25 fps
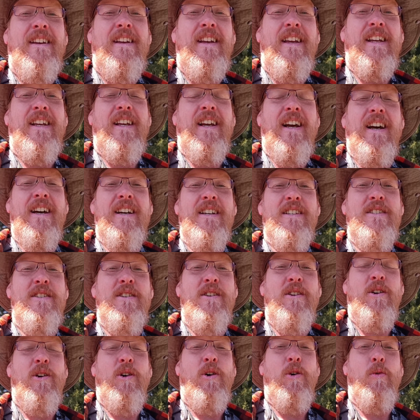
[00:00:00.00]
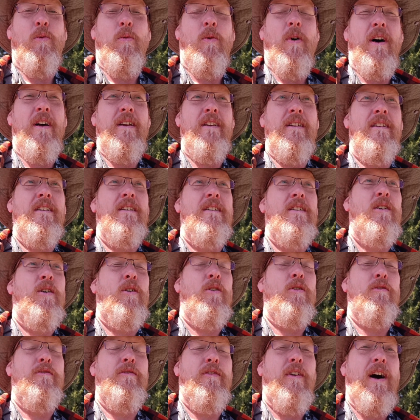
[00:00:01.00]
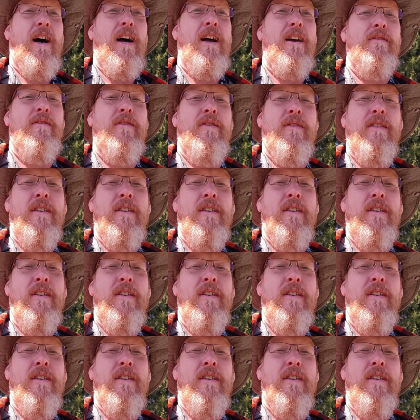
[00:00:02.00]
Hey guys, 01, 05,